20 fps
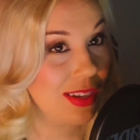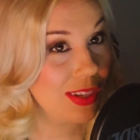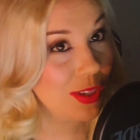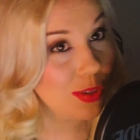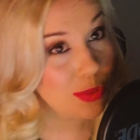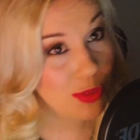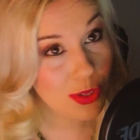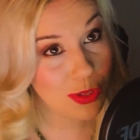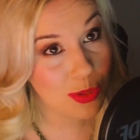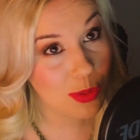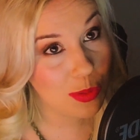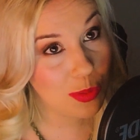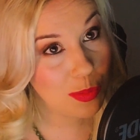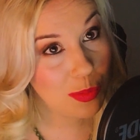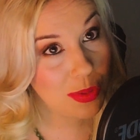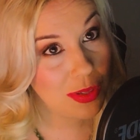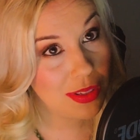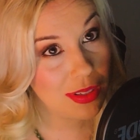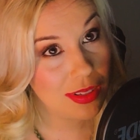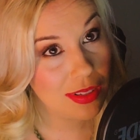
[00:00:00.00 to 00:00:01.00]
YouTube
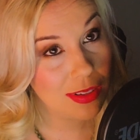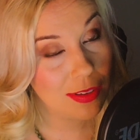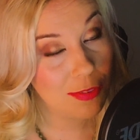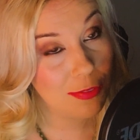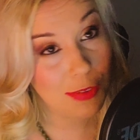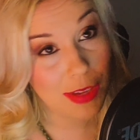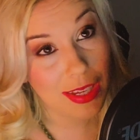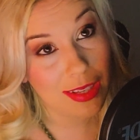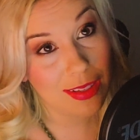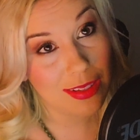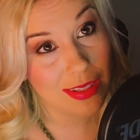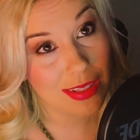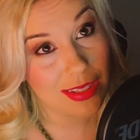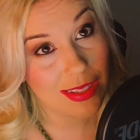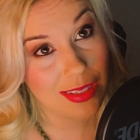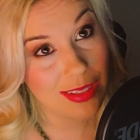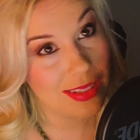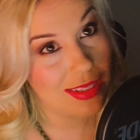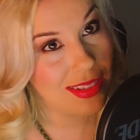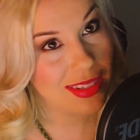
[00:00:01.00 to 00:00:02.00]

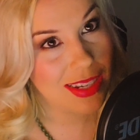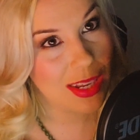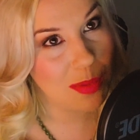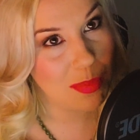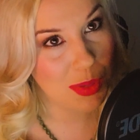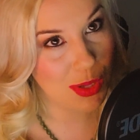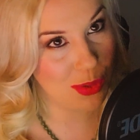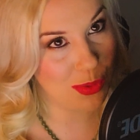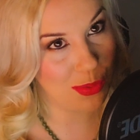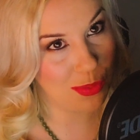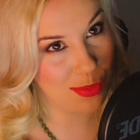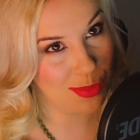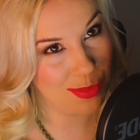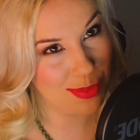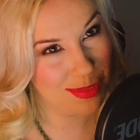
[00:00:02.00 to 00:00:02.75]
face debut.